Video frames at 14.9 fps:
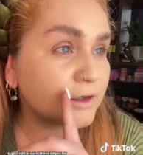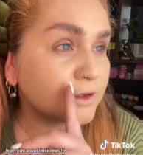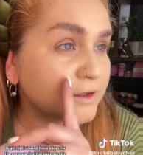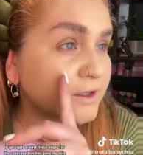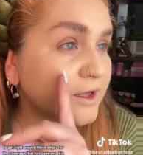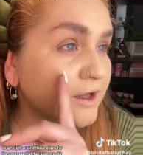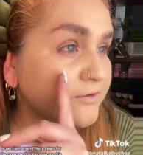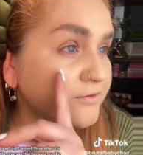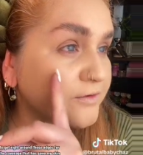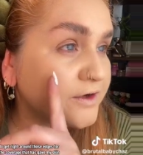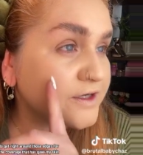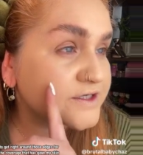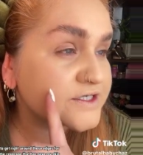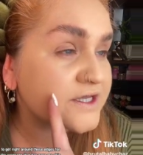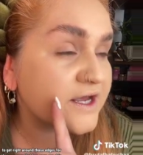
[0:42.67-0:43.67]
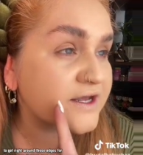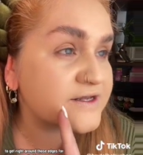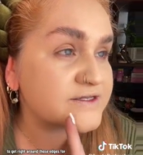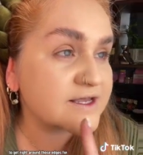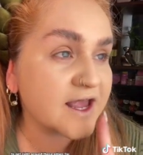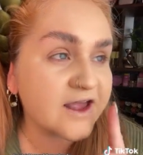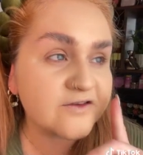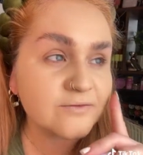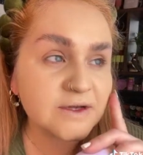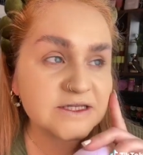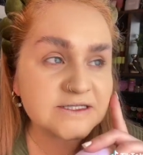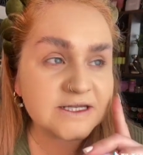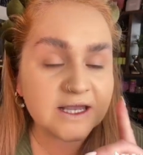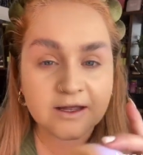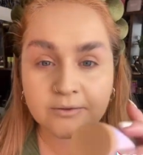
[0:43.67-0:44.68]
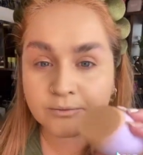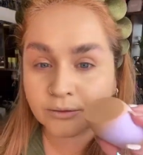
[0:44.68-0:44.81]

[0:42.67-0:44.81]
at the coverage that has gave my skin.